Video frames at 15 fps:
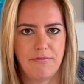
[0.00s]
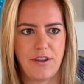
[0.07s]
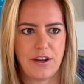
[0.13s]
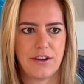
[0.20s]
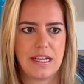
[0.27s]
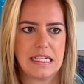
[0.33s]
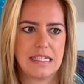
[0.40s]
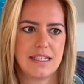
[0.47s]

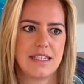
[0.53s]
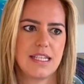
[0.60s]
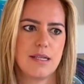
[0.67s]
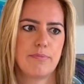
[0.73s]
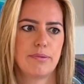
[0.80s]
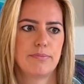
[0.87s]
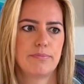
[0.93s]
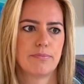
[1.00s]
very
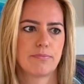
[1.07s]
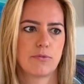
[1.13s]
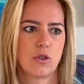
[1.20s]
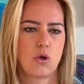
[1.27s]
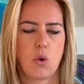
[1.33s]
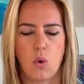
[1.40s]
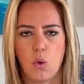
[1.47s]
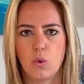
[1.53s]
deep
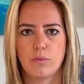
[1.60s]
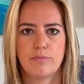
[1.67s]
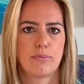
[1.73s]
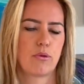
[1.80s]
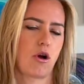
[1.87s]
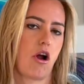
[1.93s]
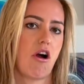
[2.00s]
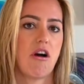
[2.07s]
gold
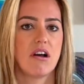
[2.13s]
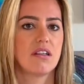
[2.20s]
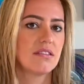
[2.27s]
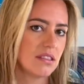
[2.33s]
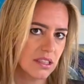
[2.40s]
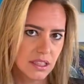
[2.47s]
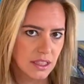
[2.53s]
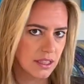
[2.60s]

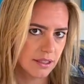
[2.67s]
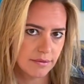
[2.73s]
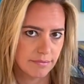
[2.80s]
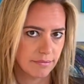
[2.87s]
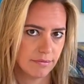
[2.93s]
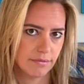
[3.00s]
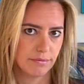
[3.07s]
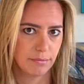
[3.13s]
bronze
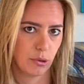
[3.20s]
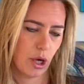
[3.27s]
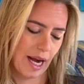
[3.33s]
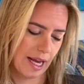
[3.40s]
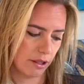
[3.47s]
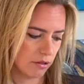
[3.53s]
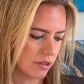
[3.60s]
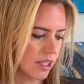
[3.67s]

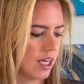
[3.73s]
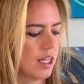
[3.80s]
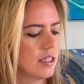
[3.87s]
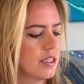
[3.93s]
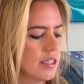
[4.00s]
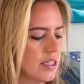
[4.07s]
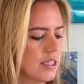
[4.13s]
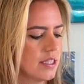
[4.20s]
brown
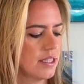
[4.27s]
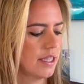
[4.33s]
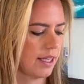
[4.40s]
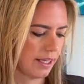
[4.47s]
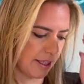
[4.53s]
color.